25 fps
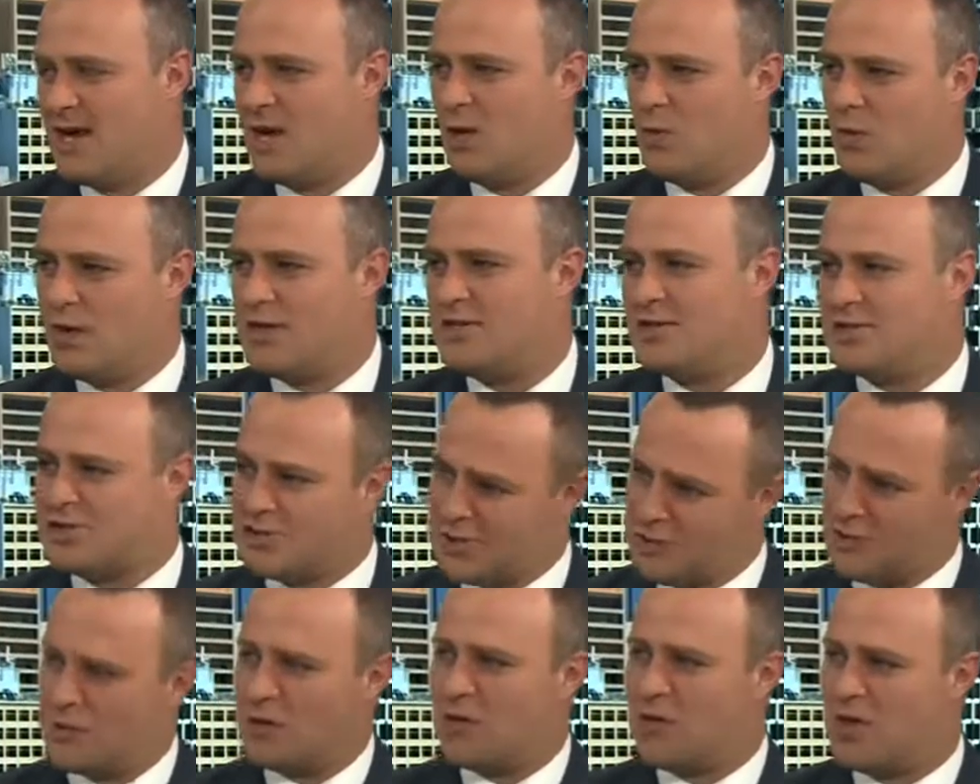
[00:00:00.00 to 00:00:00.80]
We just
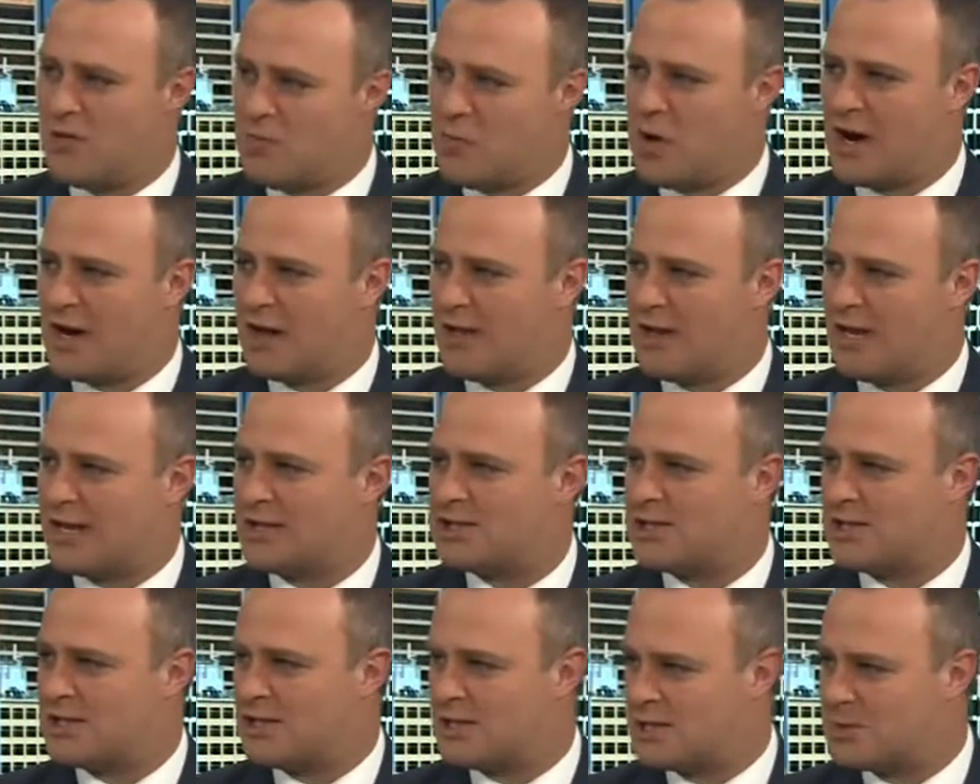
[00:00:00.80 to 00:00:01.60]
do it all in one
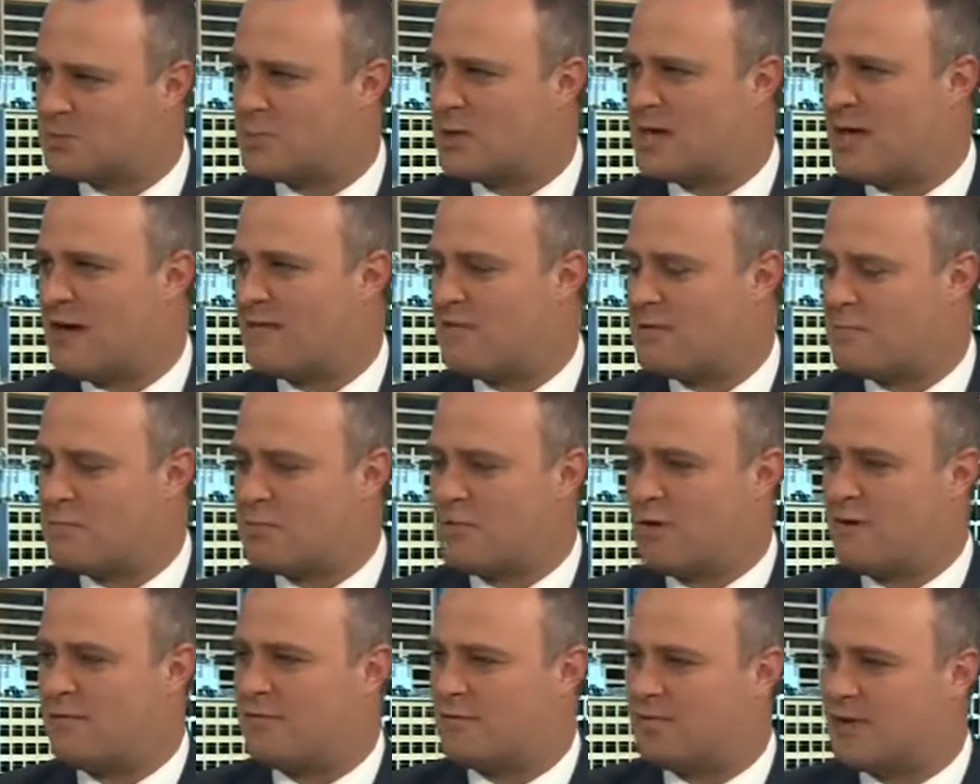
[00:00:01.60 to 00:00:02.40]
election because we have a
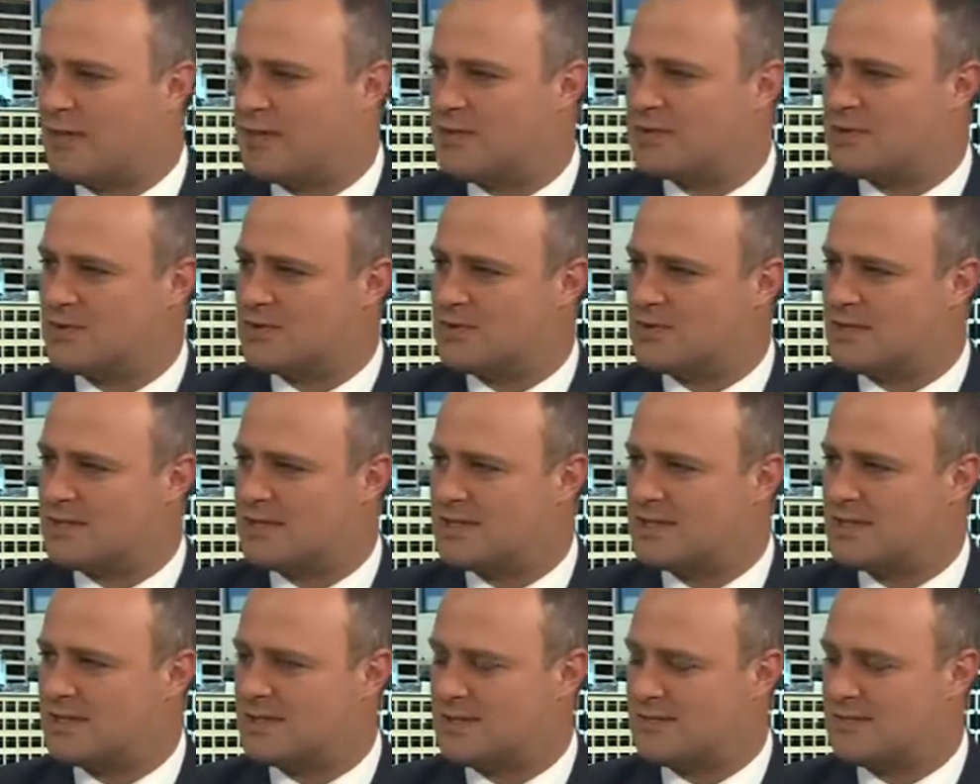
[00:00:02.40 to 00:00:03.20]
preferential
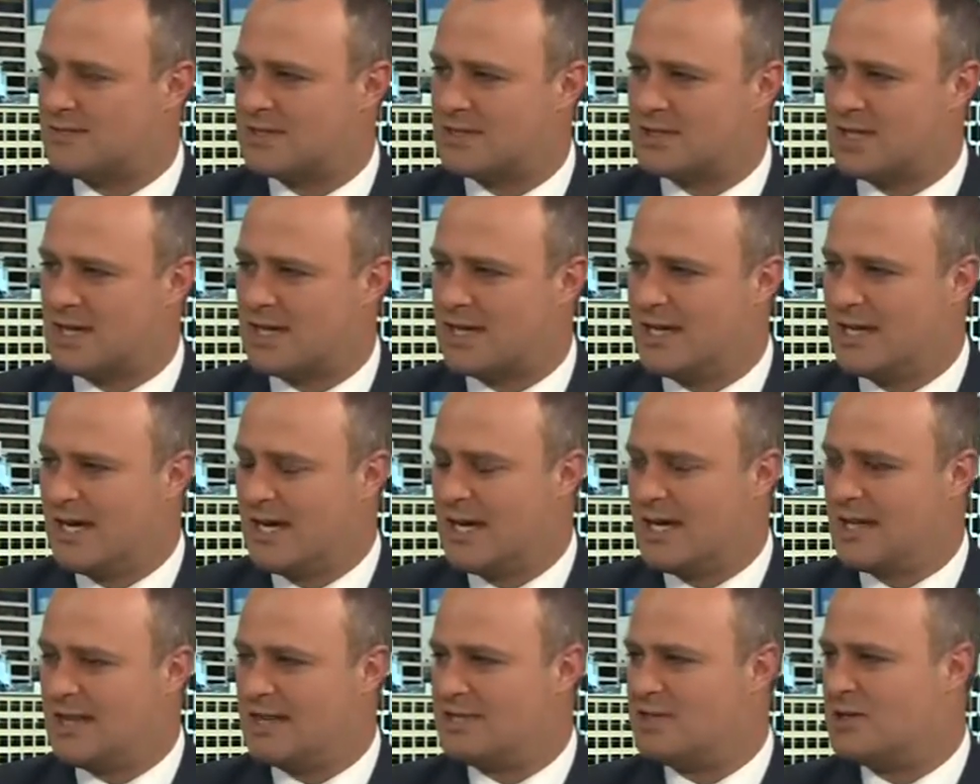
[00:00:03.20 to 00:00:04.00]
system. So
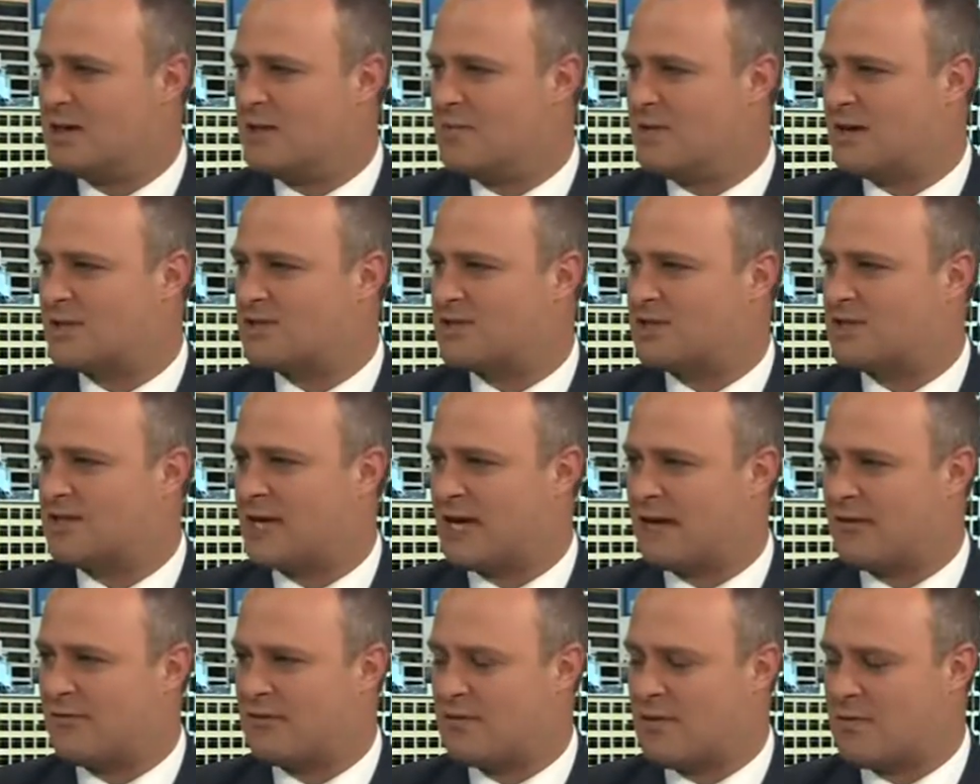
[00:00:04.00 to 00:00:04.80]
there's not much to
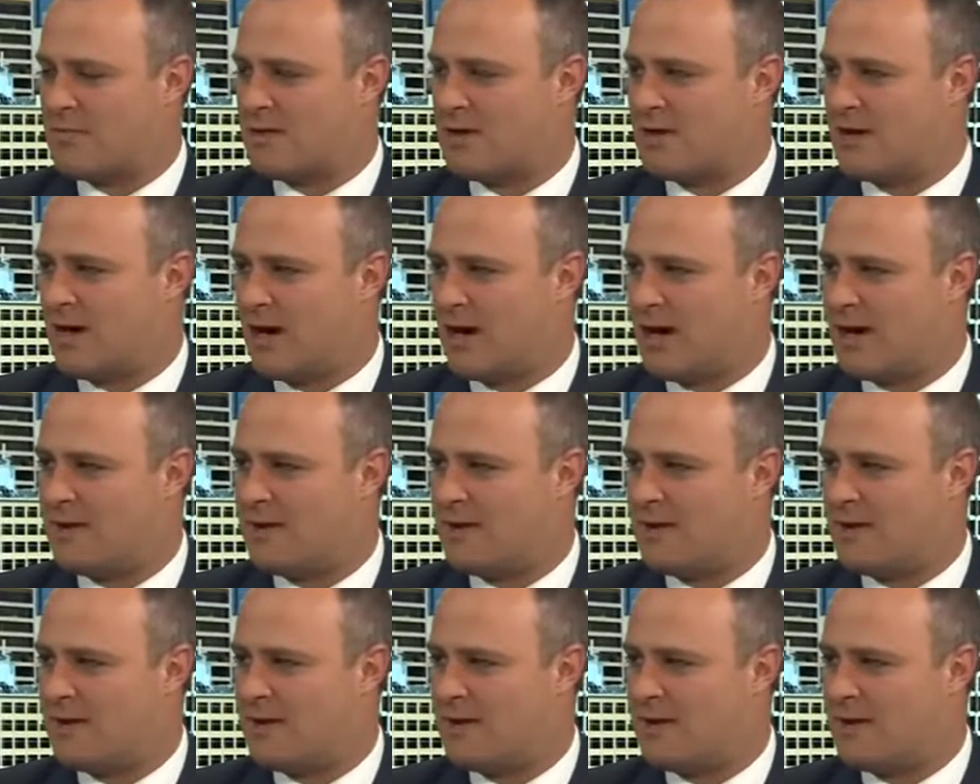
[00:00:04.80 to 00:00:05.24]
take from it.